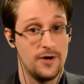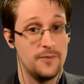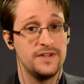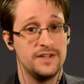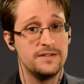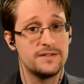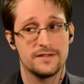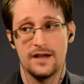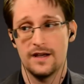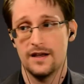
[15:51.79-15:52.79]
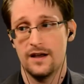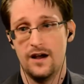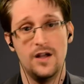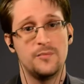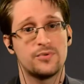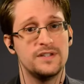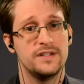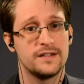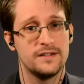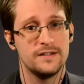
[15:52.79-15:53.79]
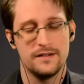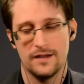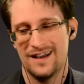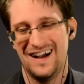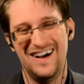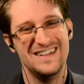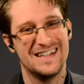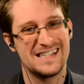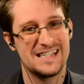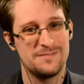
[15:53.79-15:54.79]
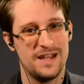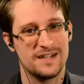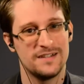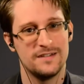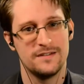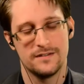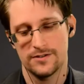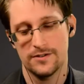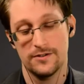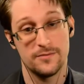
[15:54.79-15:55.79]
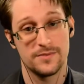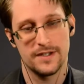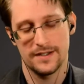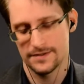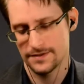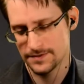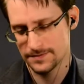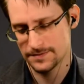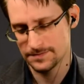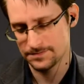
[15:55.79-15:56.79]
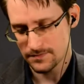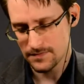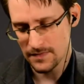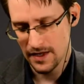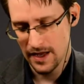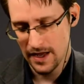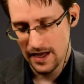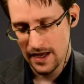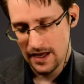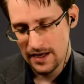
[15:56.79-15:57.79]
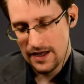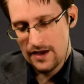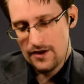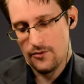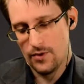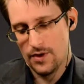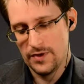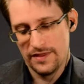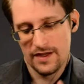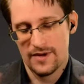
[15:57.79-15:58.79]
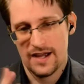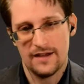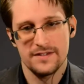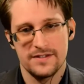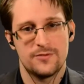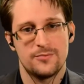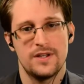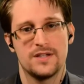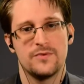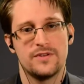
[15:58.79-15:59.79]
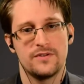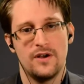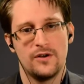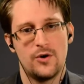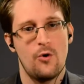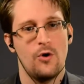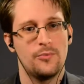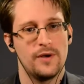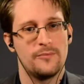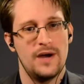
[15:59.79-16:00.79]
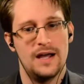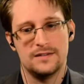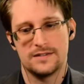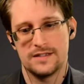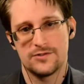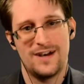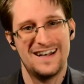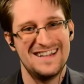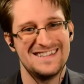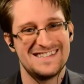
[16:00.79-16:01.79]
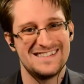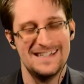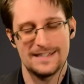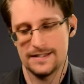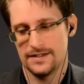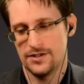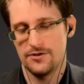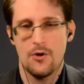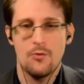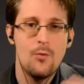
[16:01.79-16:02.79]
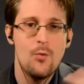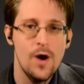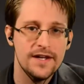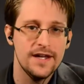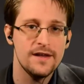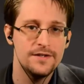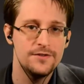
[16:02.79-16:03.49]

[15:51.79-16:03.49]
from these unpredicted, unexpected circumstances. Now, when we think about how this interplays with corporate policies, right, and the citizen, you go, well, what